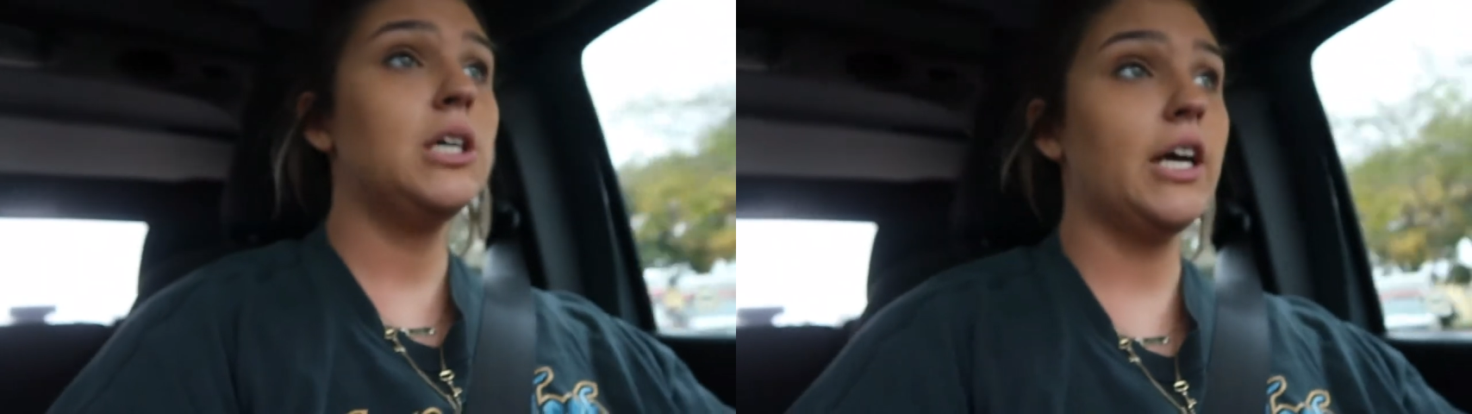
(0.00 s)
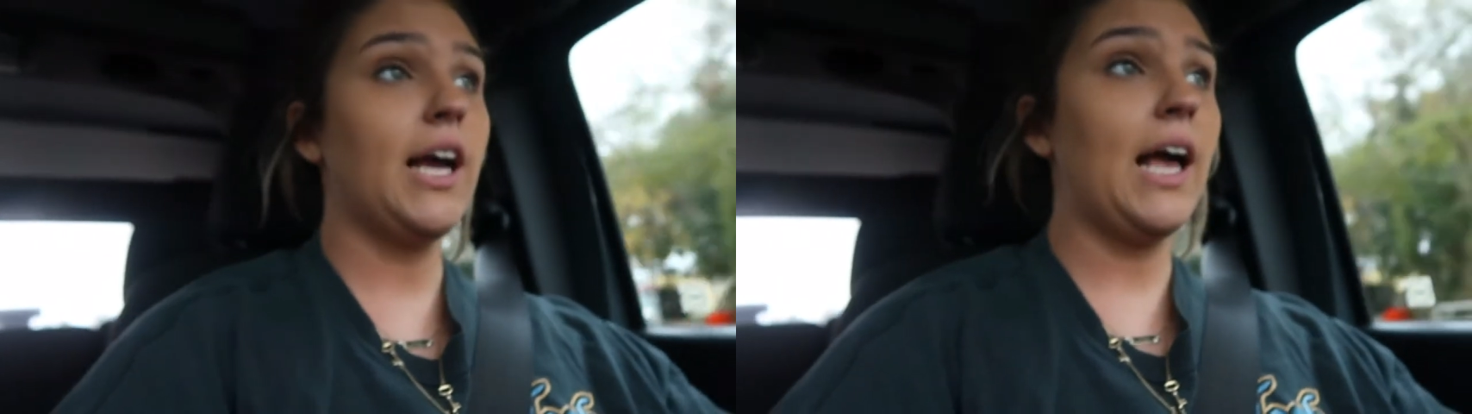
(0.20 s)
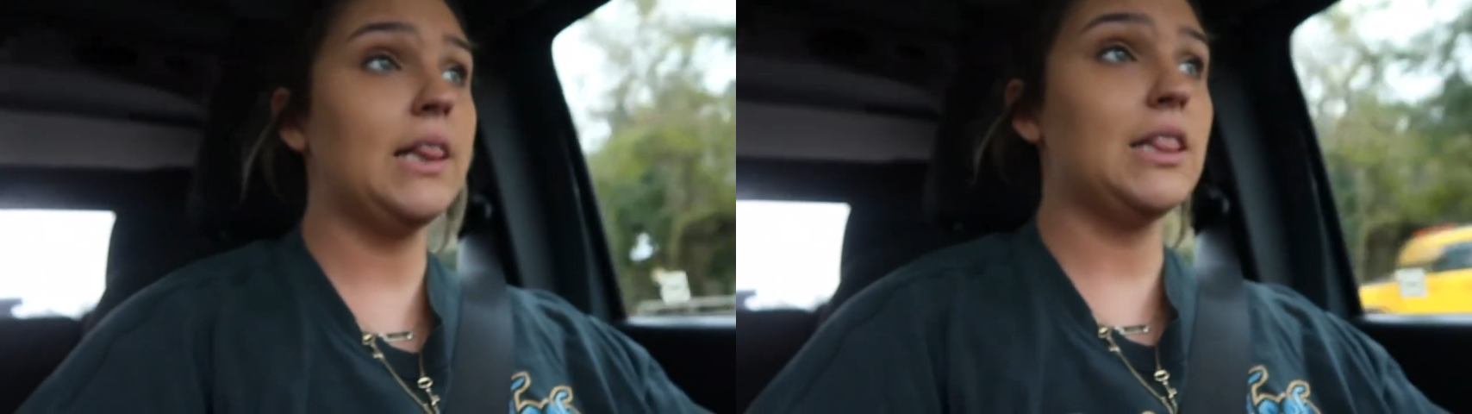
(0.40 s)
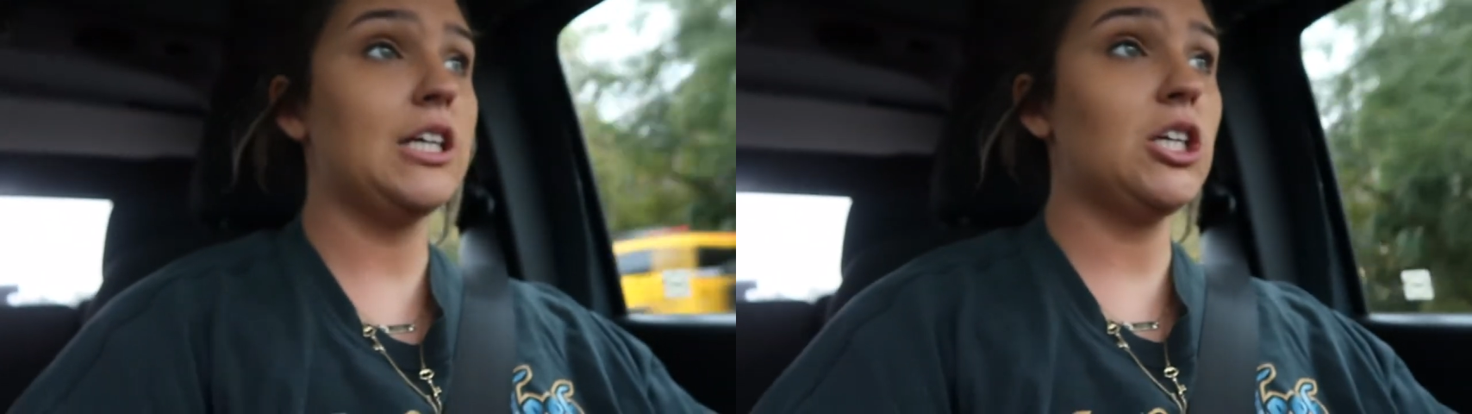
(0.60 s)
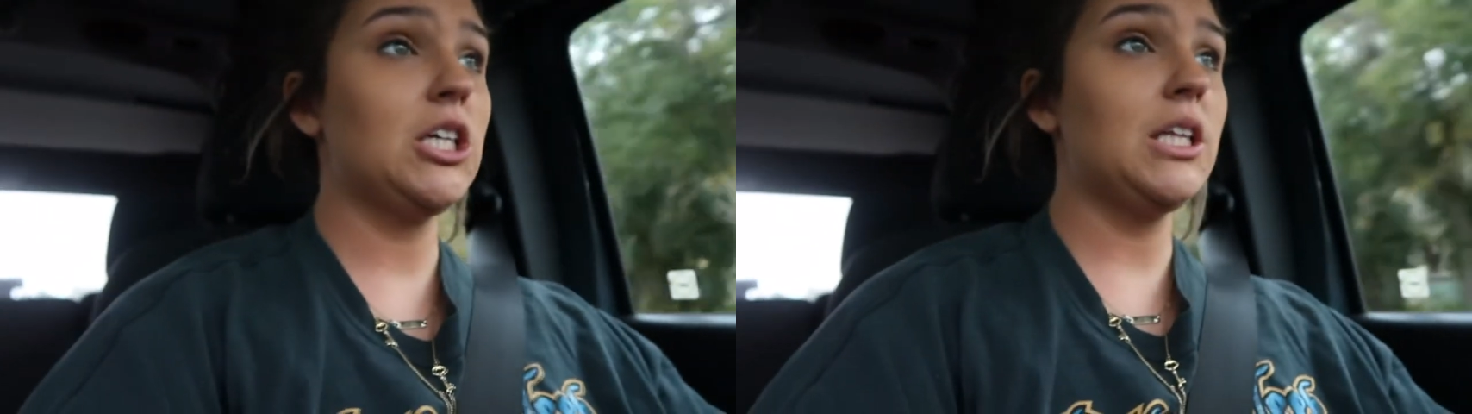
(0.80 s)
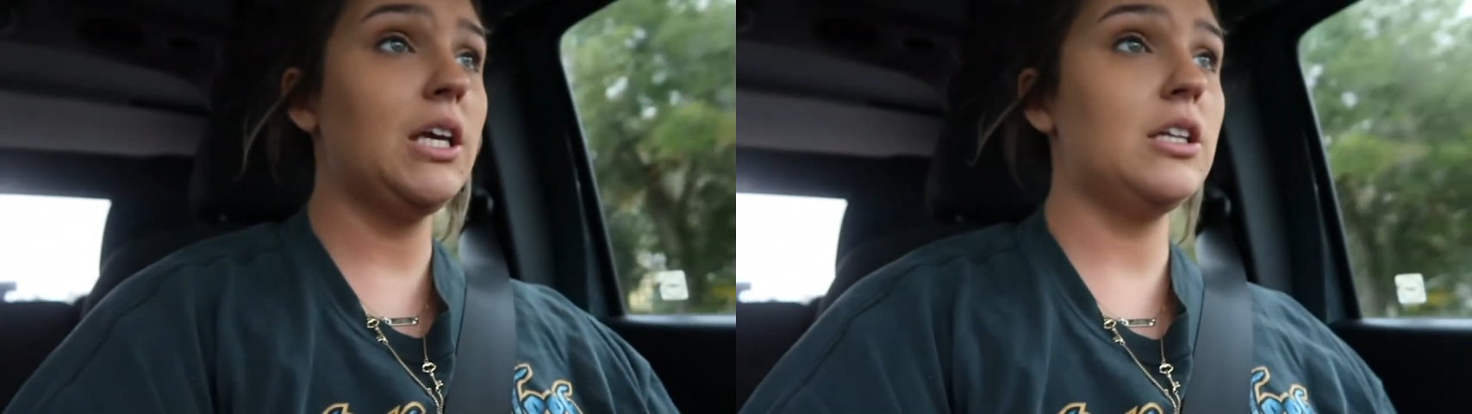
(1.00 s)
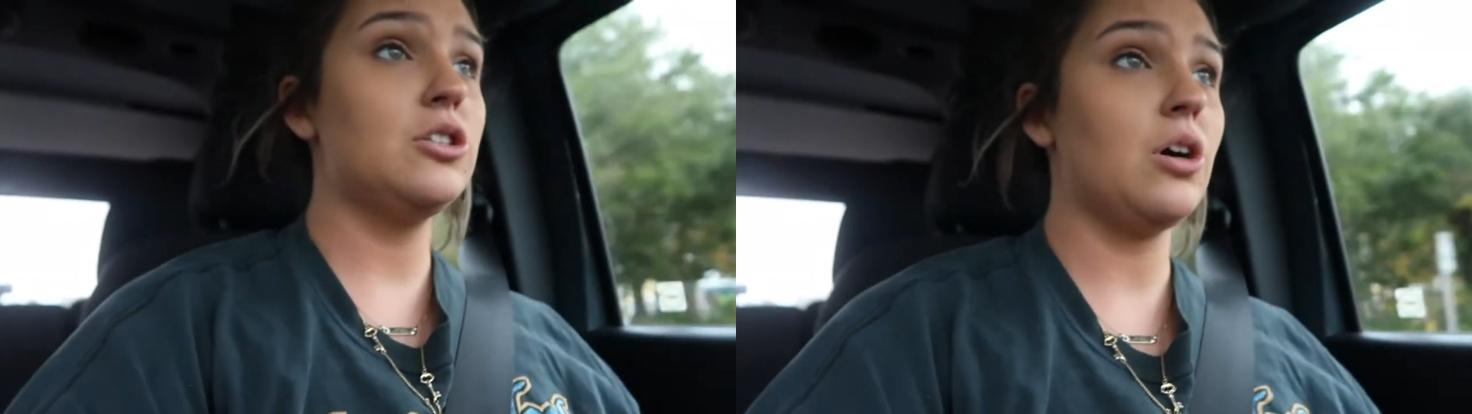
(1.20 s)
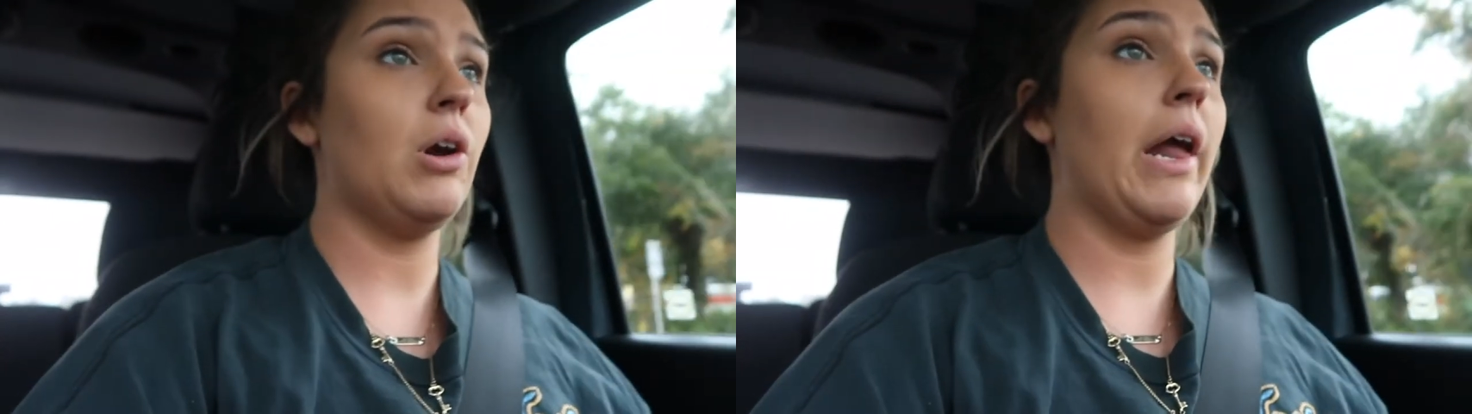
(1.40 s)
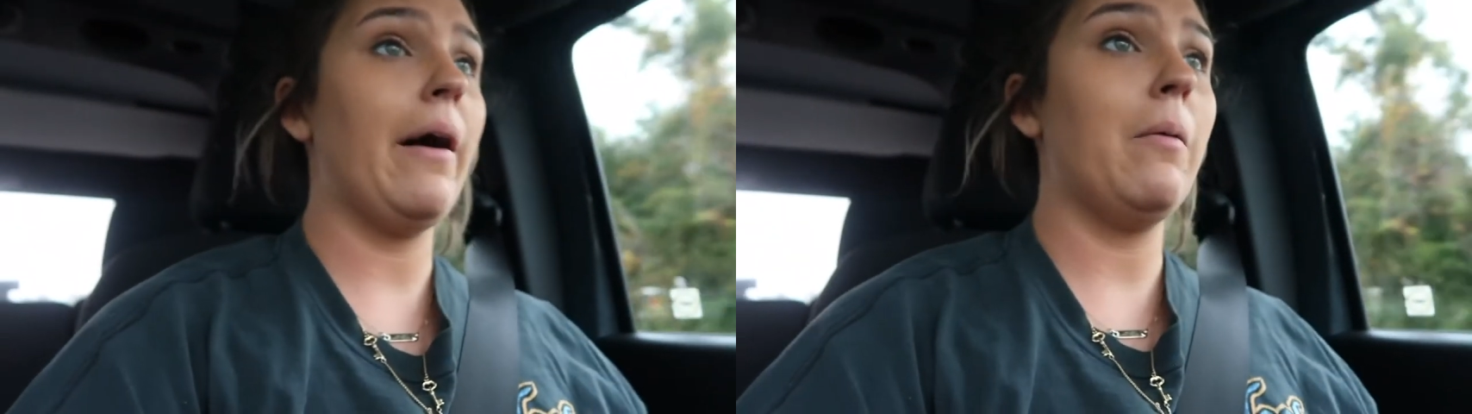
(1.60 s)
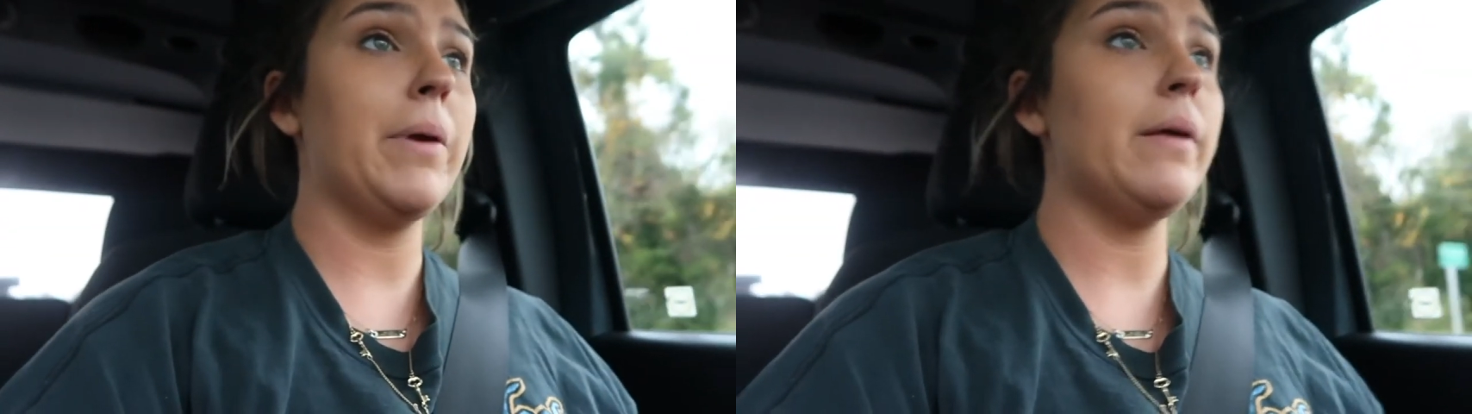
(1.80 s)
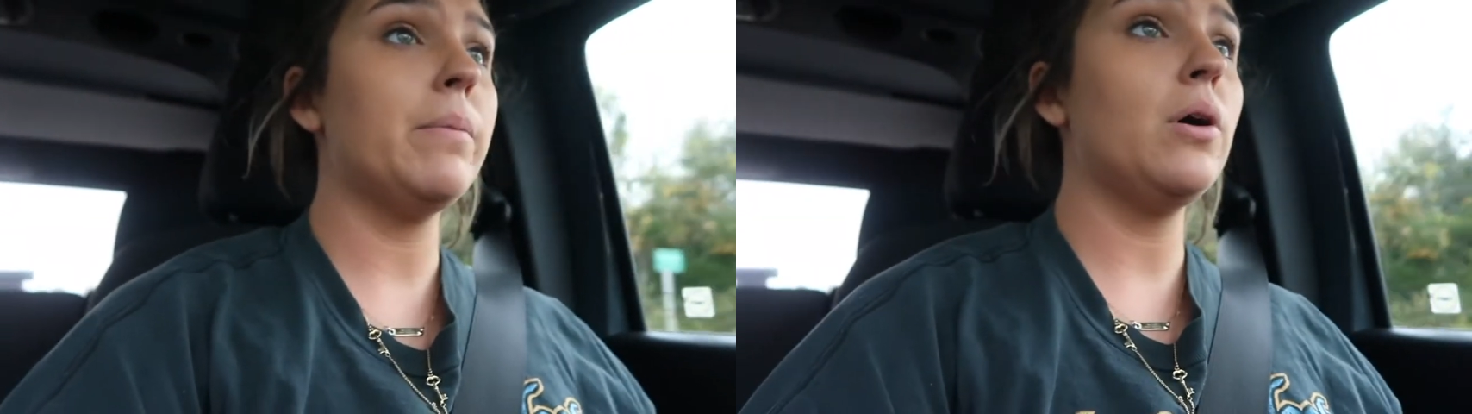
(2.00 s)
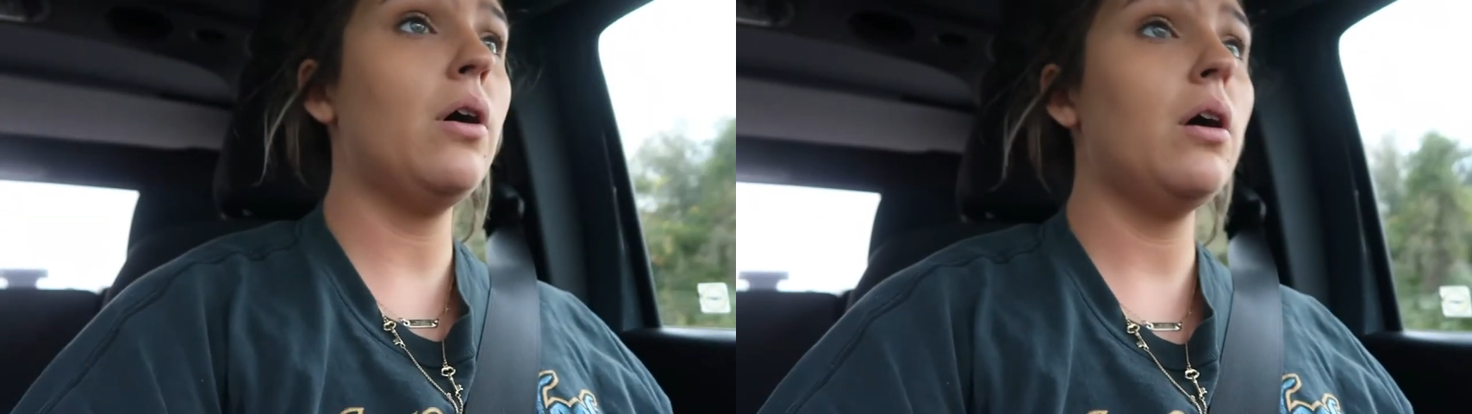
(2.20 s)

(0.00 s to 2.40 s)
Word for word: Like, I literally don't know how people,